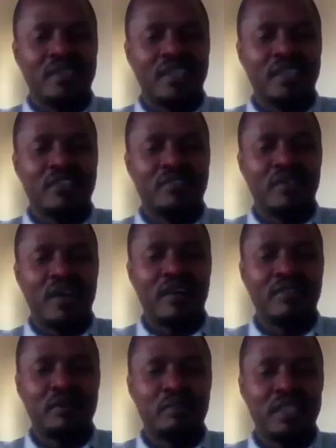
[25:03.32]
you. Thank you for
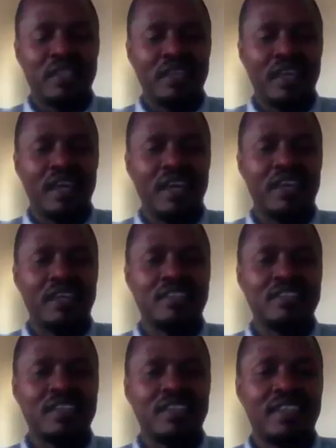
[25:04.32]
having me.
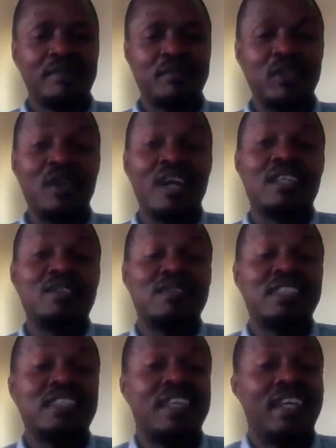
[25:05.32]
And, as you
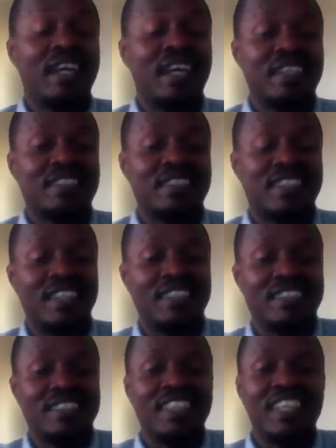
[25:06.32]
say at REN
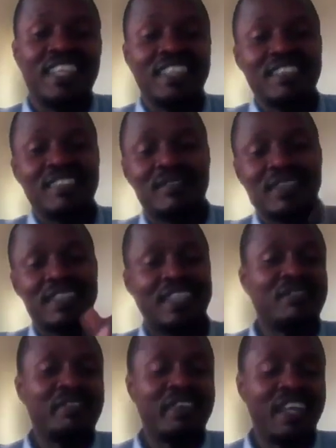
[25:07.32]
Engineering,
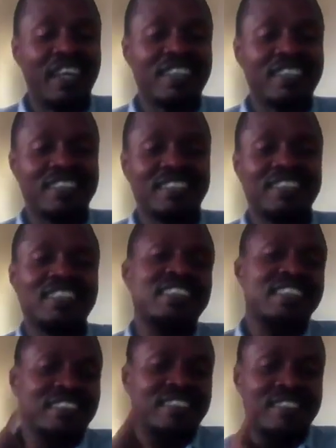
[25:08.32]
save air,
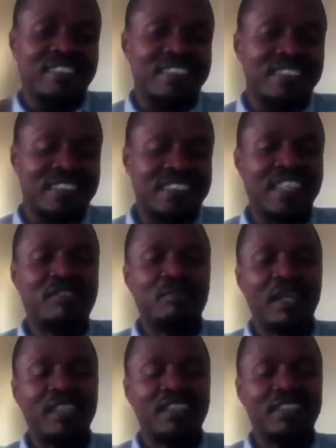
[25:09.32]
save
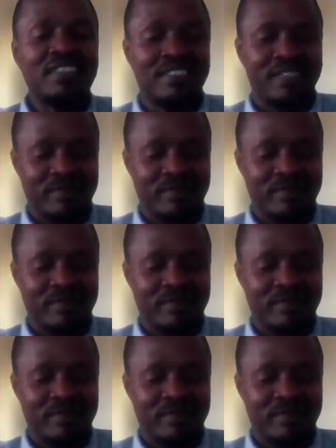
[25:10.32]
money.